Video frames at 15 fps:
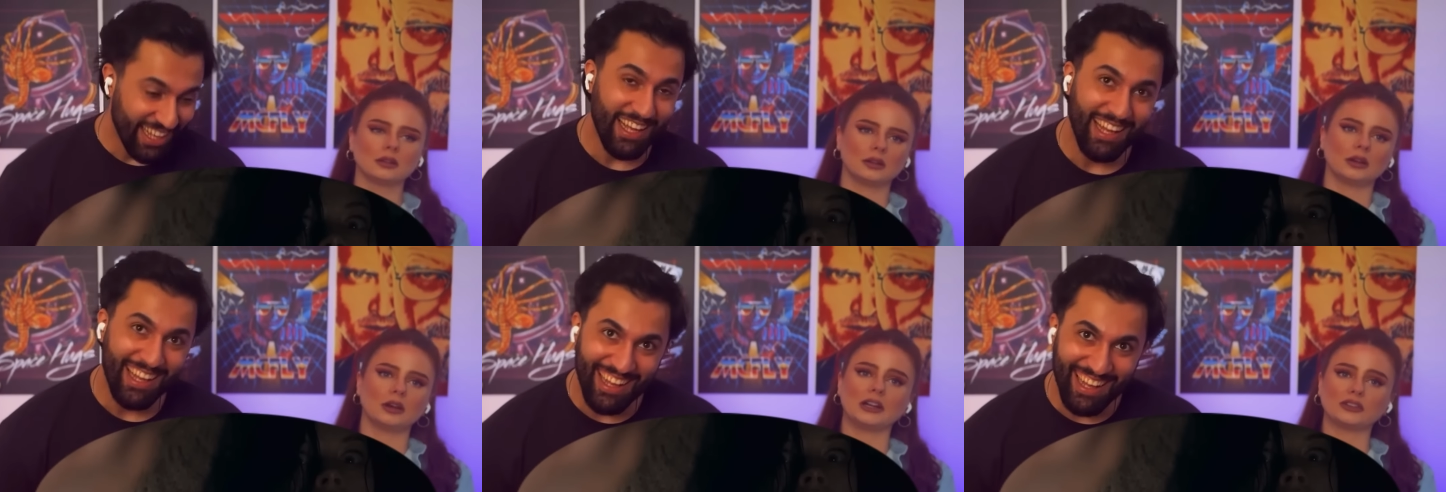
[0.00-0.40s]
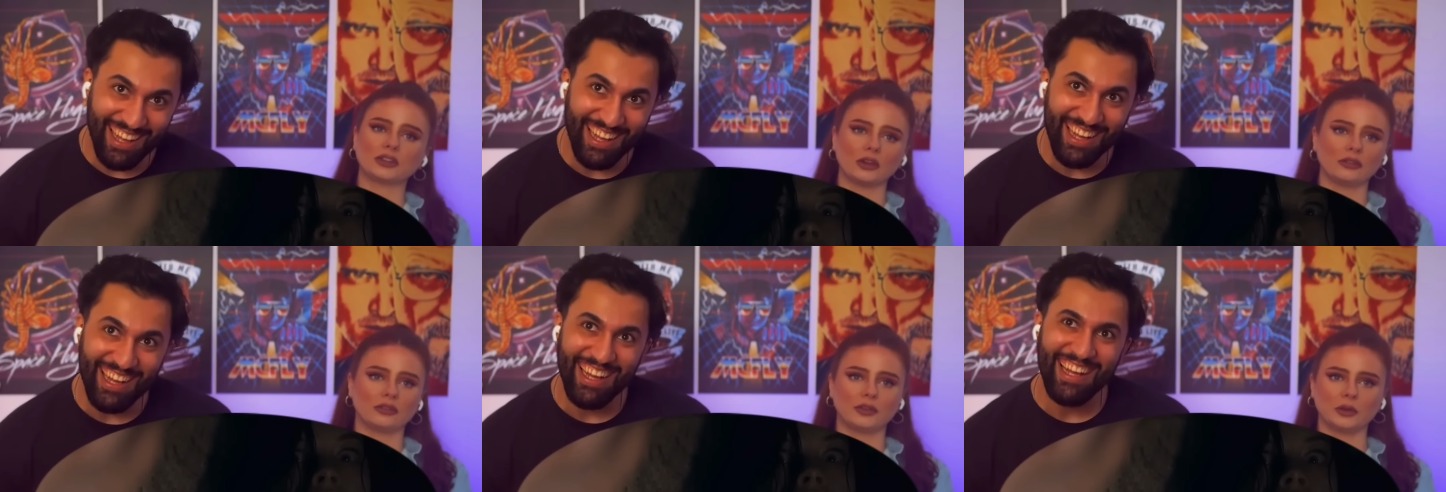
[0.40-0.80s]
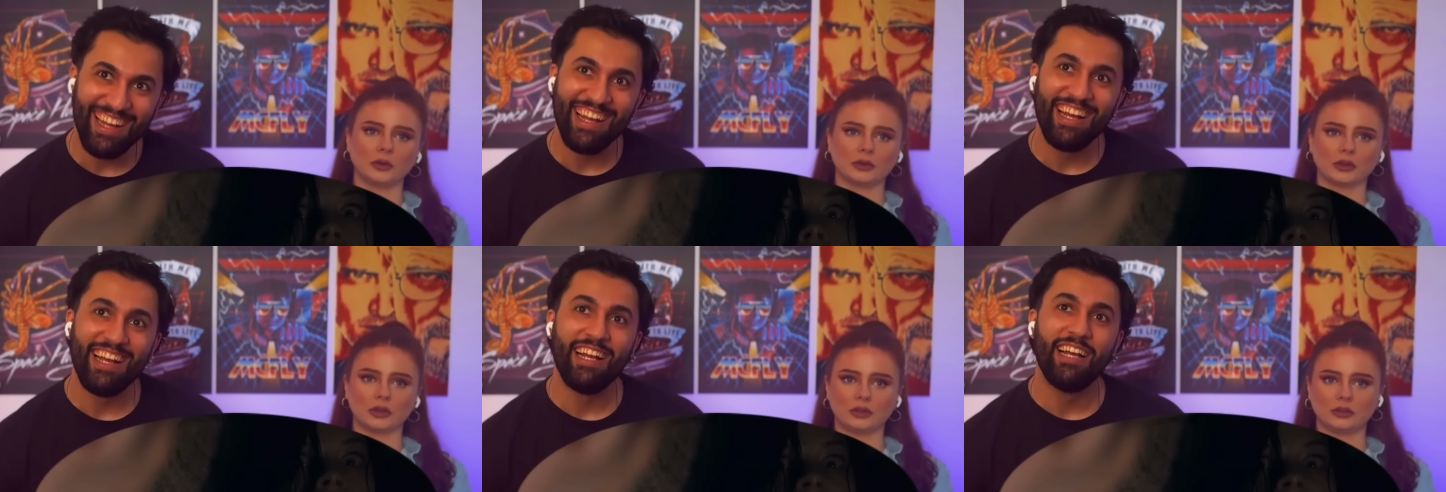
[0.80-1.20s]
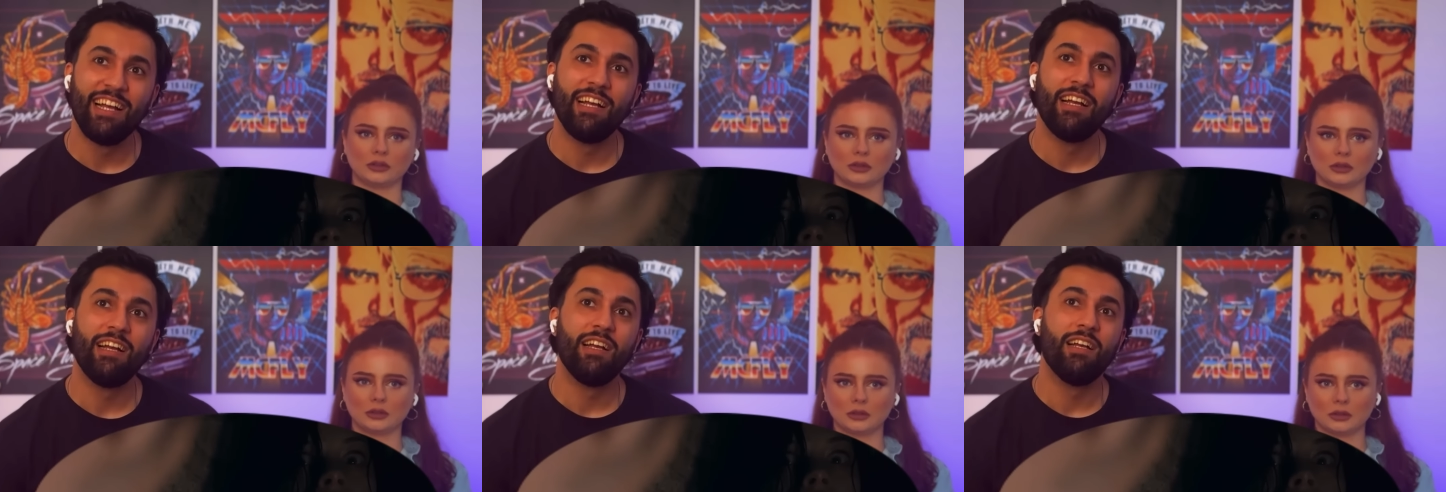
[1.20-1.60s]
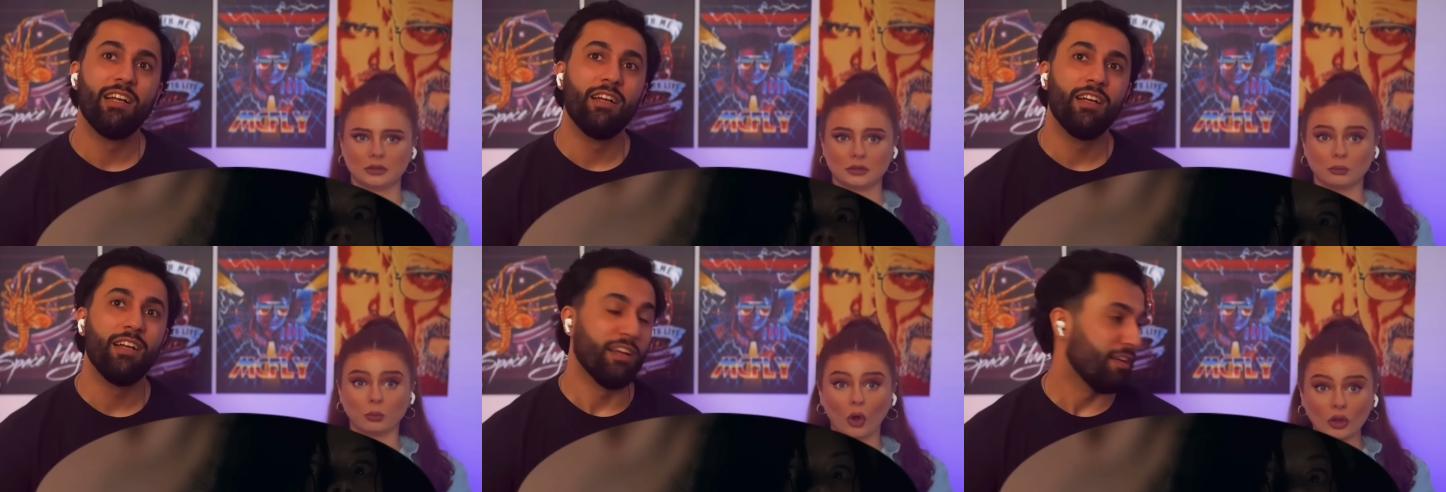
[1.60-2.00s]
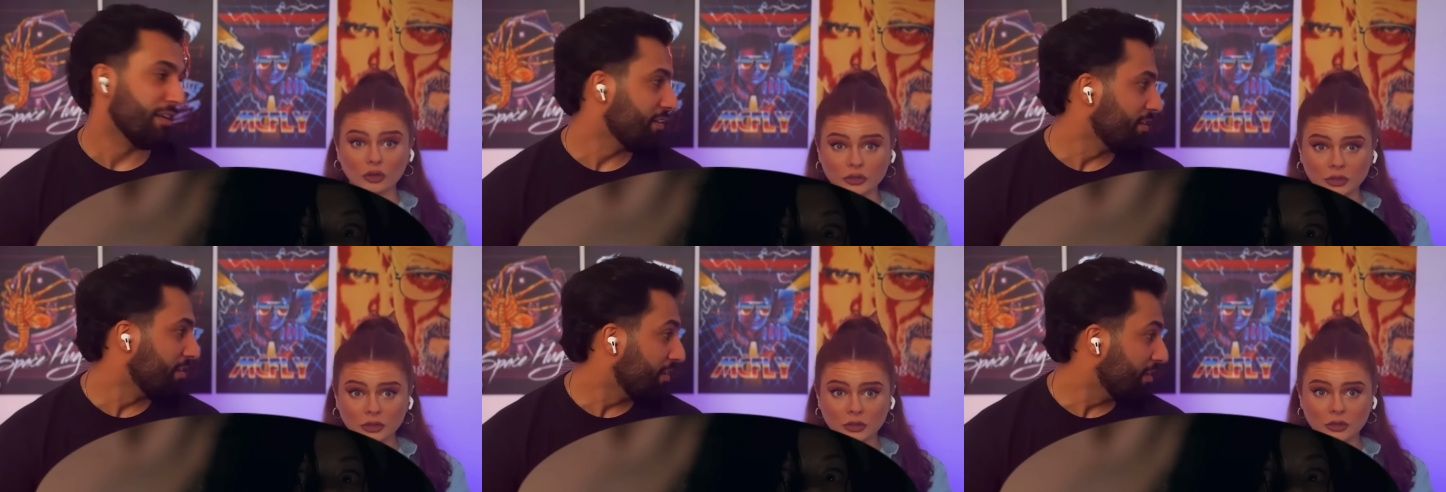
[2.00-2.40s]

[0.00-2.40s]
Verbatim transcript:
Speaker 1: Right, I don't feel good. What?